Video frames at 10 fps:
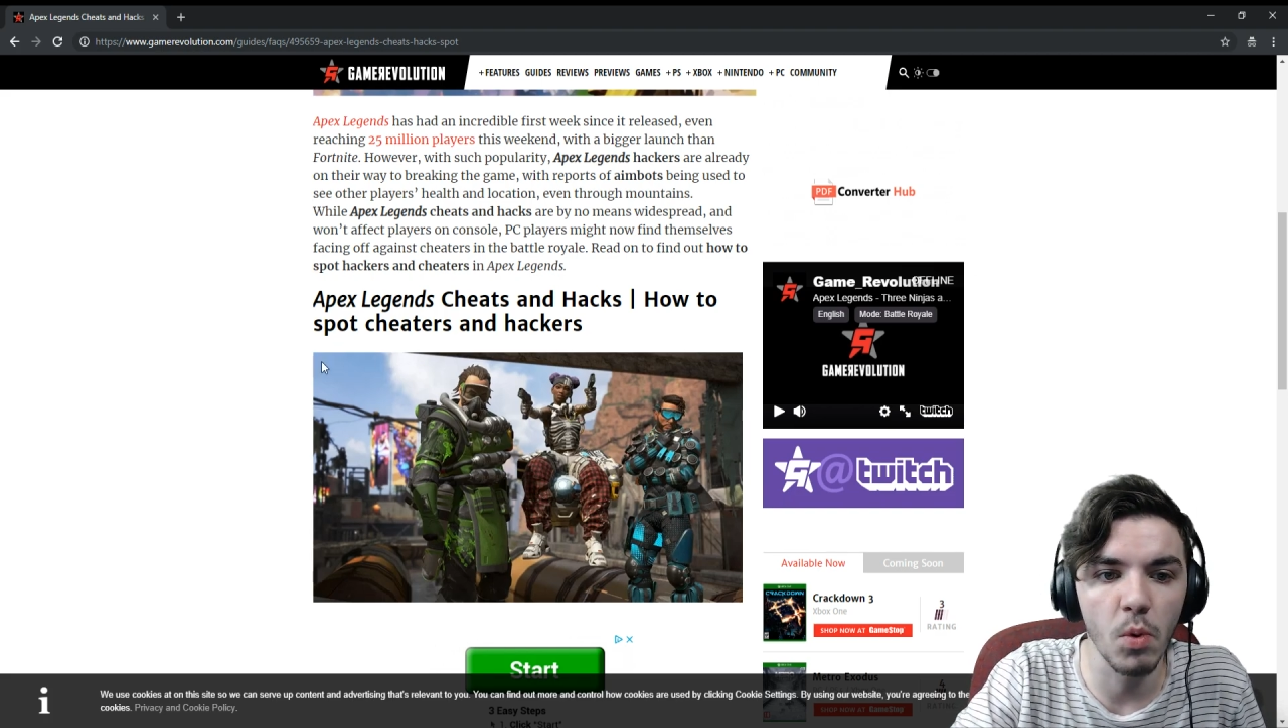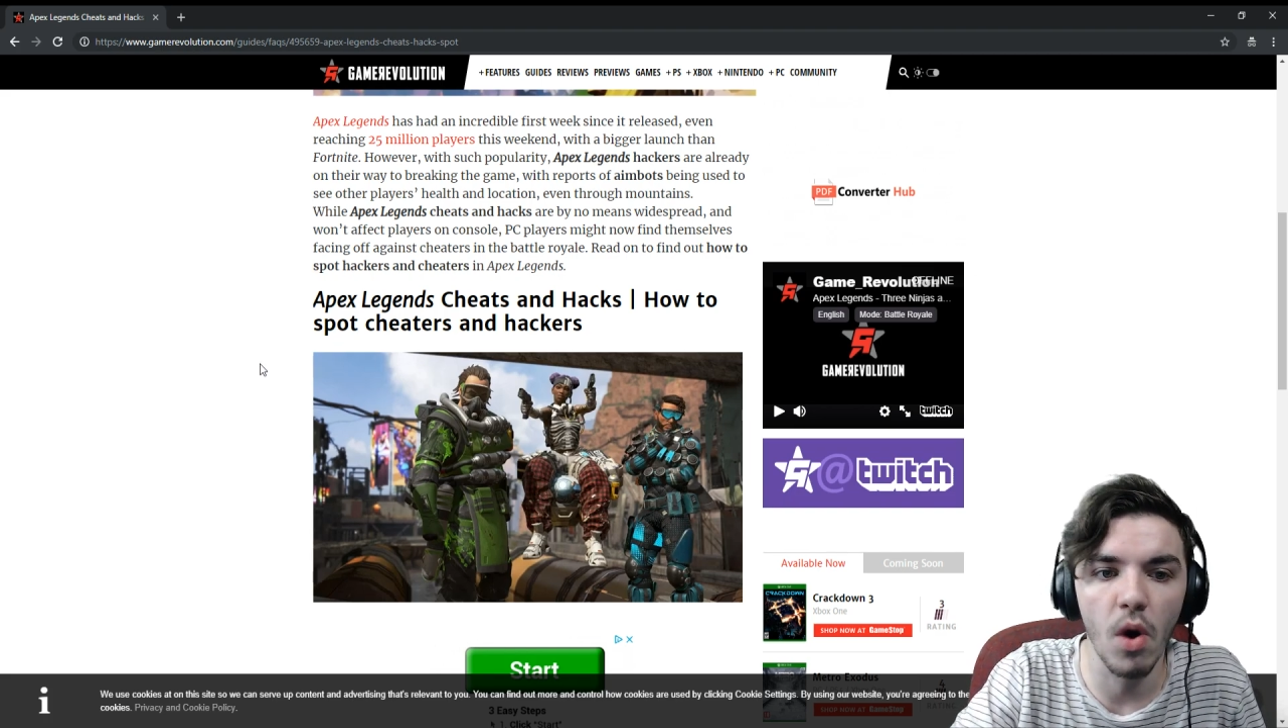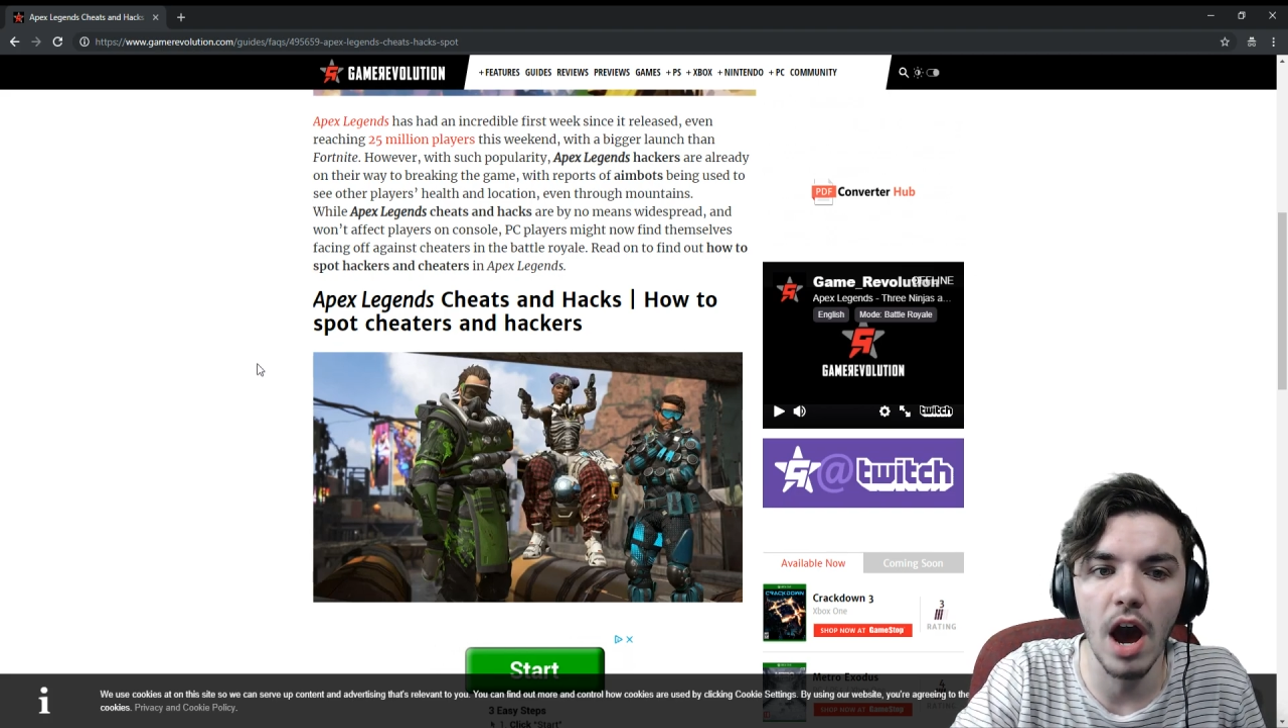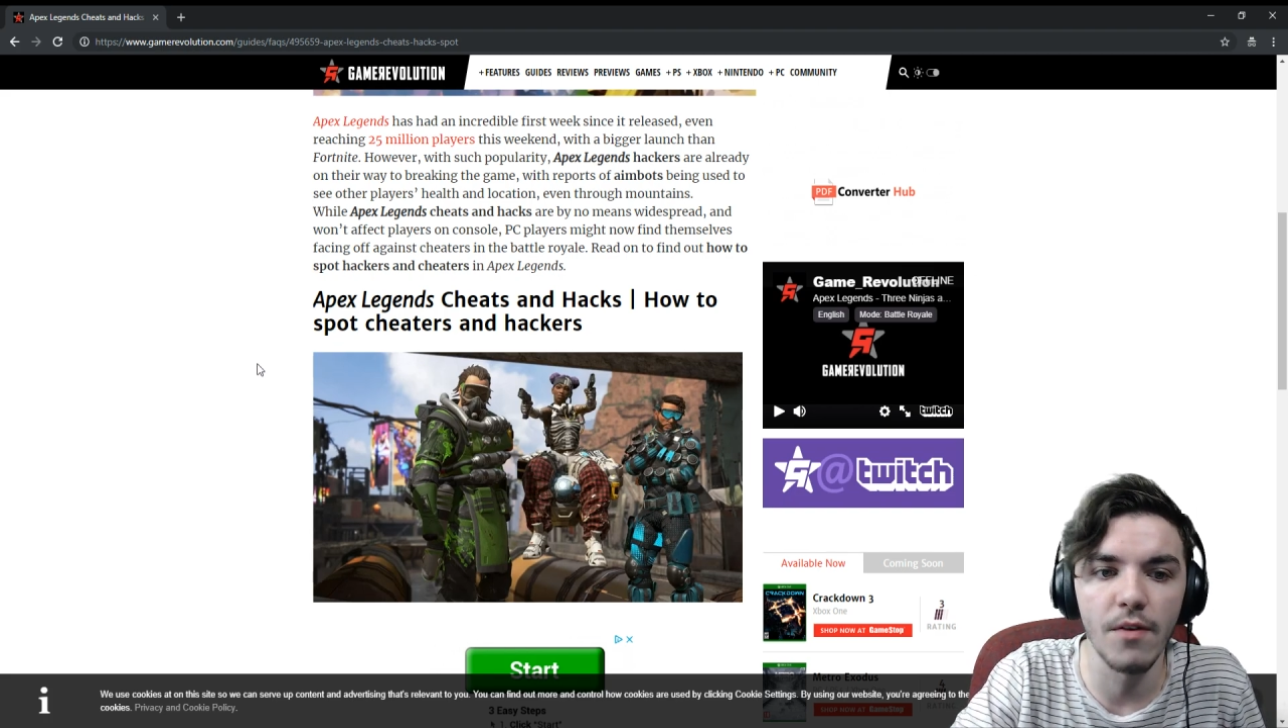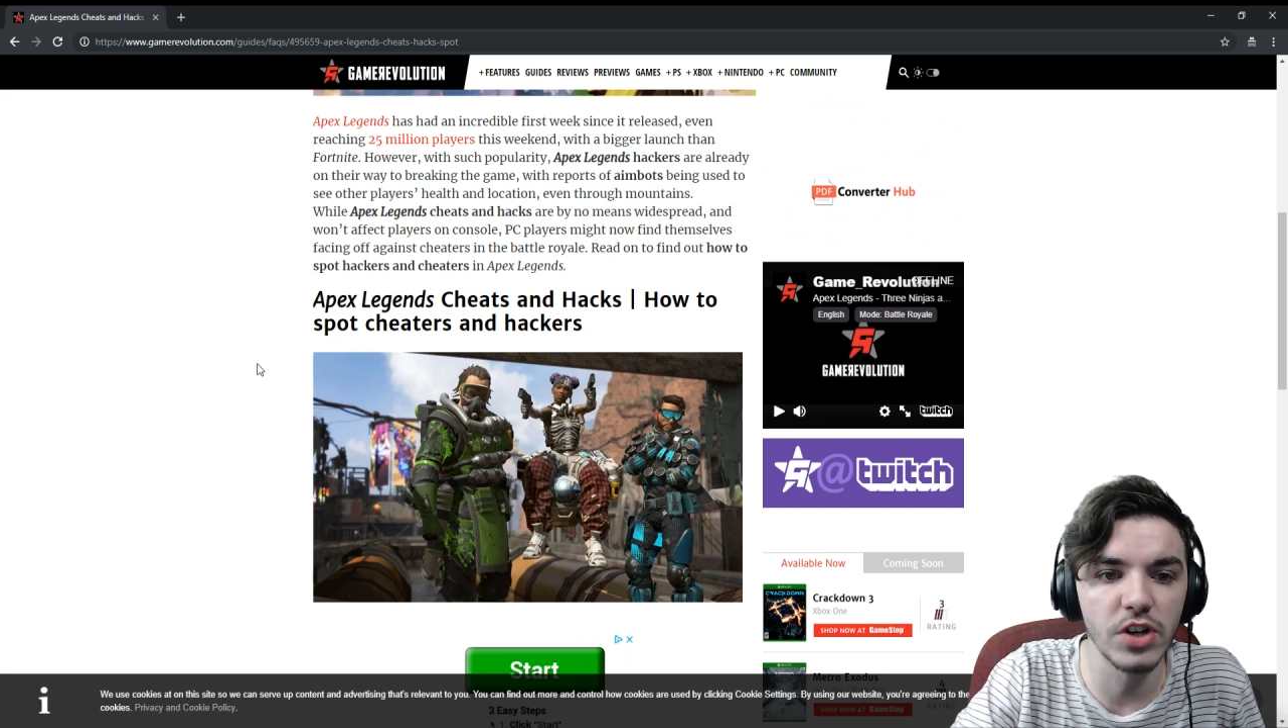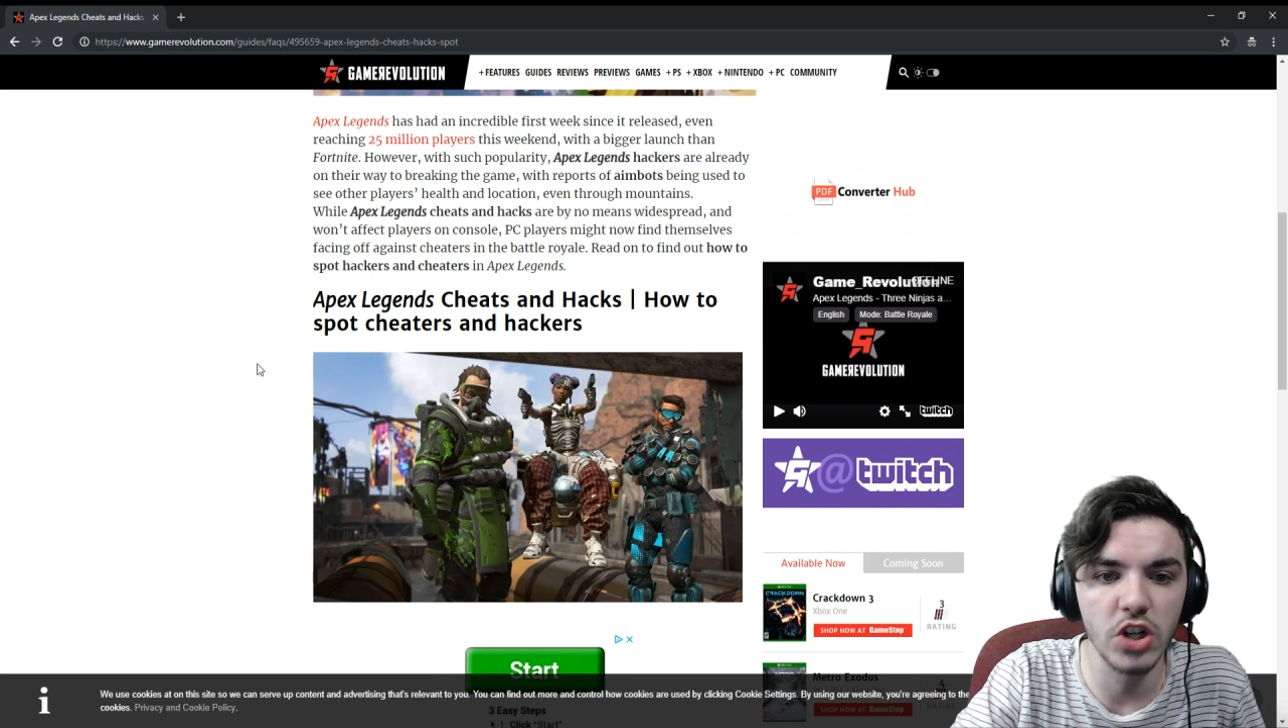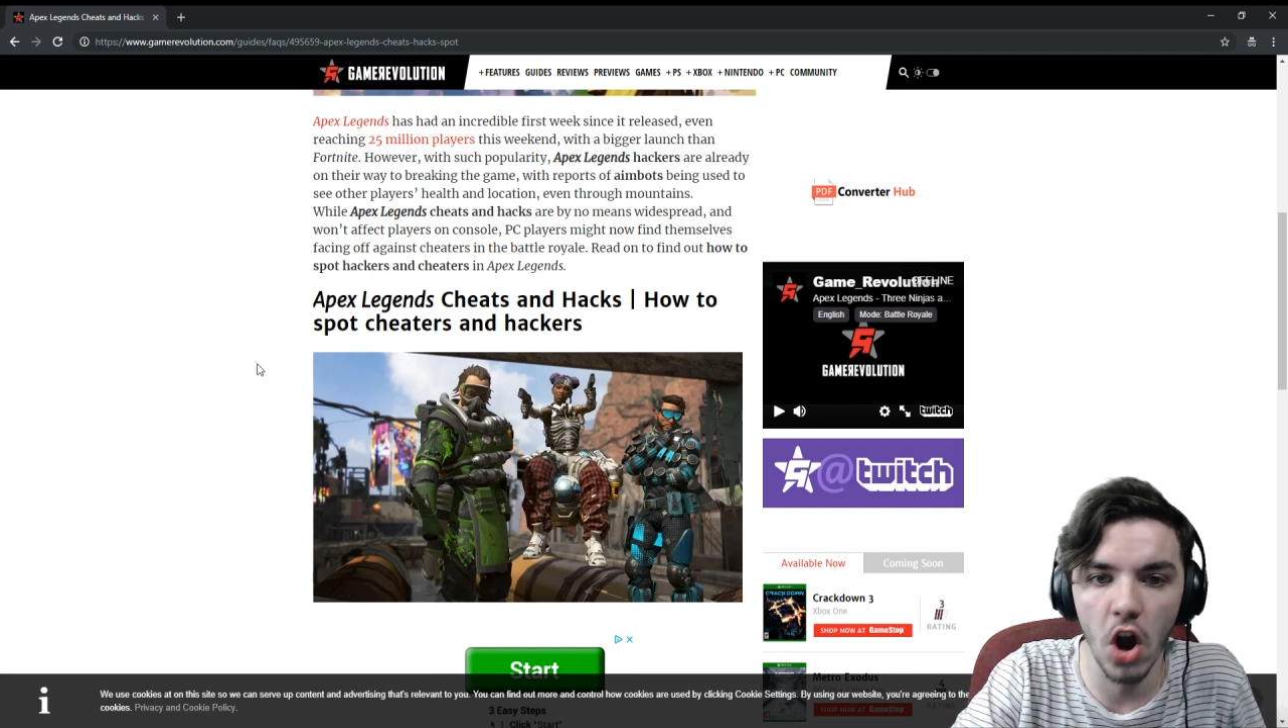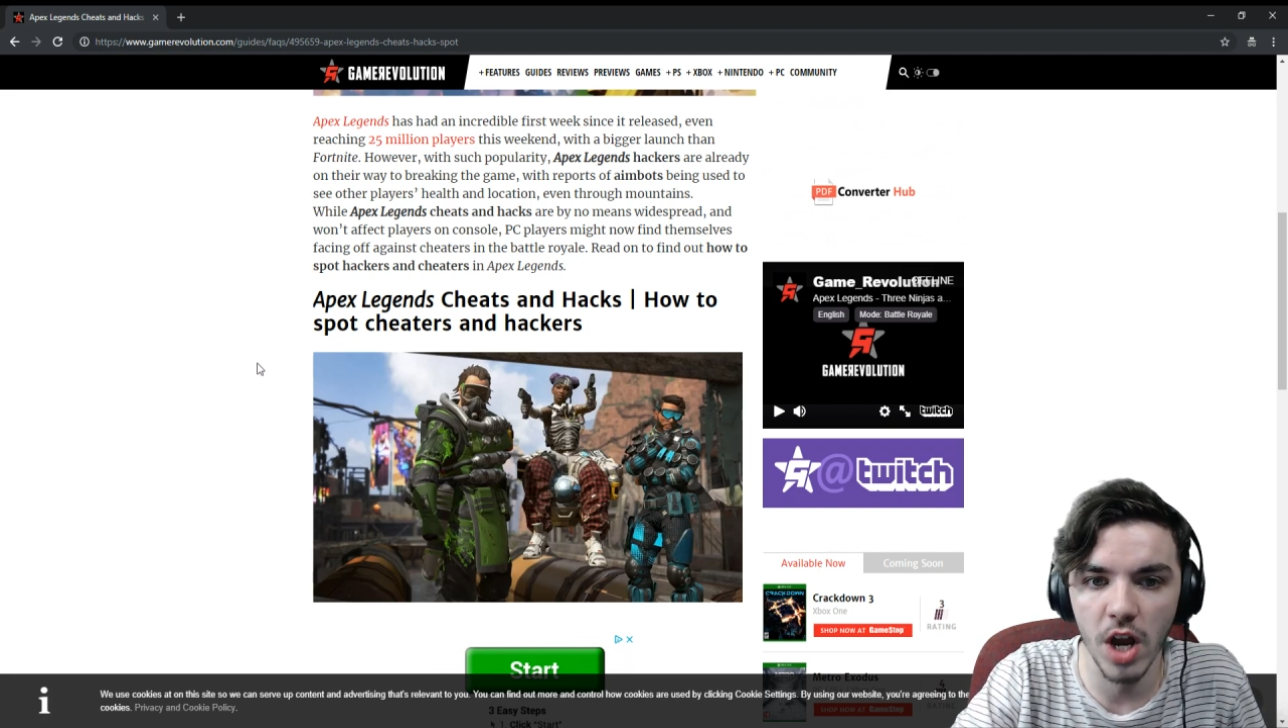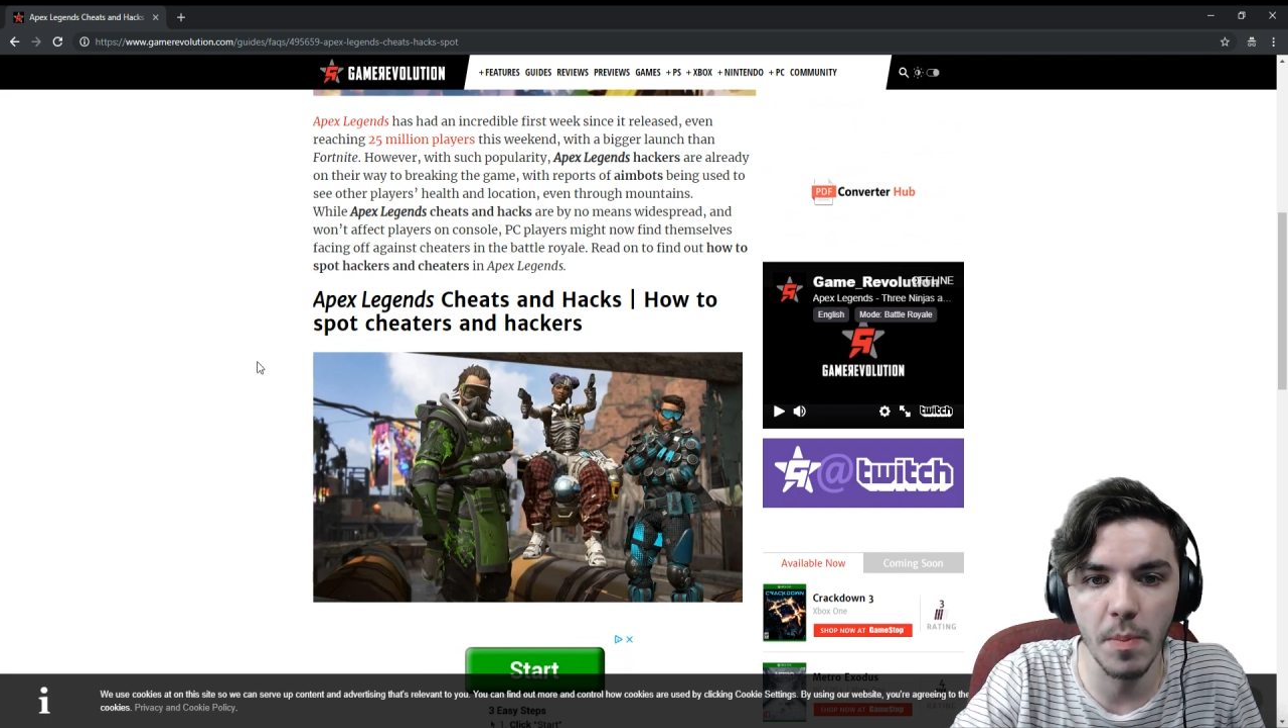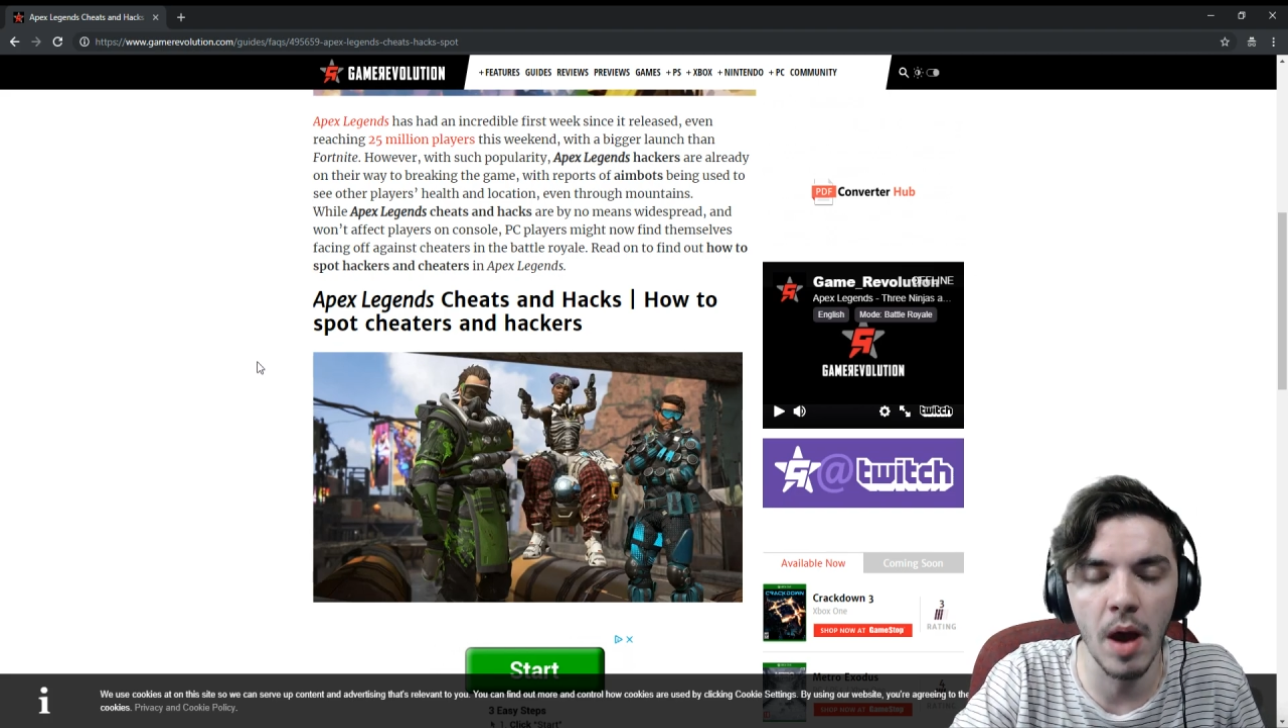will ever
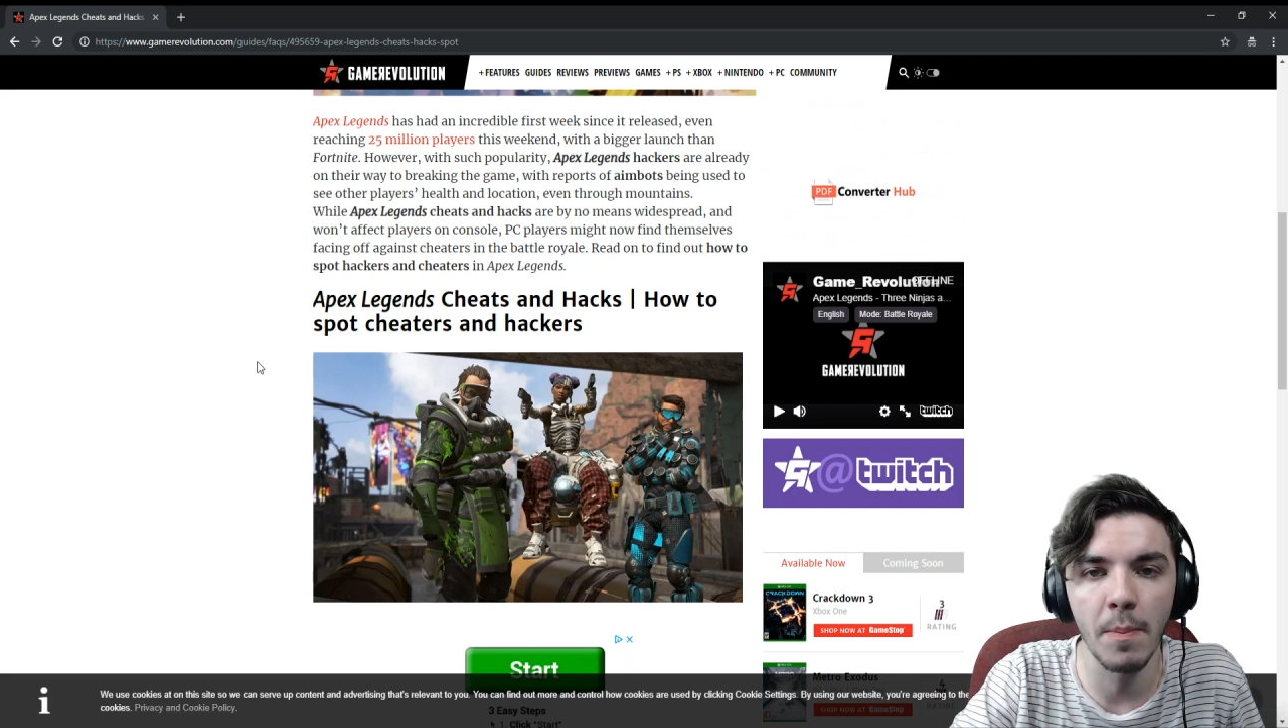talk about,